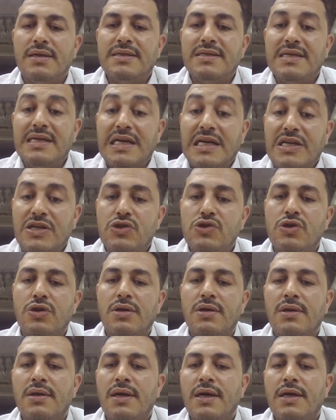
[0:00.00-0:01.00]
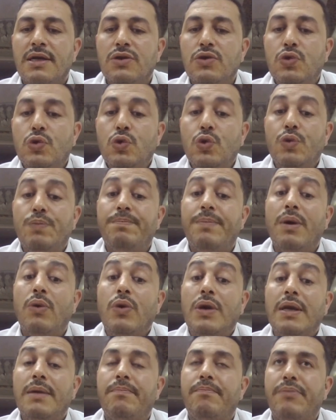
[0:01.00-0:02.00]
surgeon do
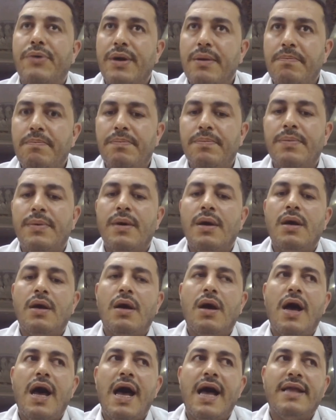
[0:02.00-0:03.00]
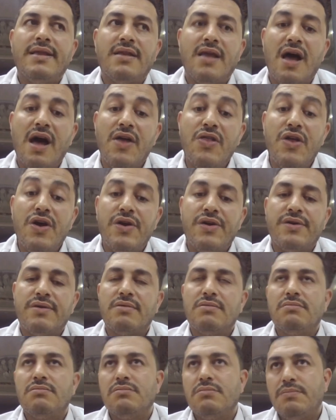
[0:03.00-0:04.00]
bowel prep and other
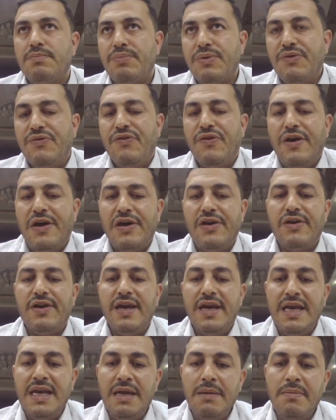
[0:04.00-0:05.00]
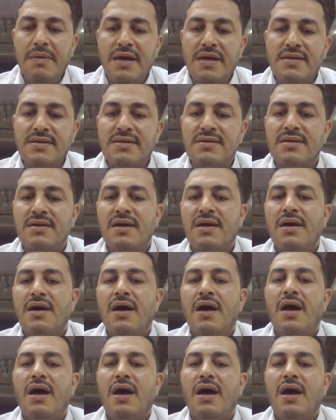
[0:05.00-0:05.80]
prefer enemas.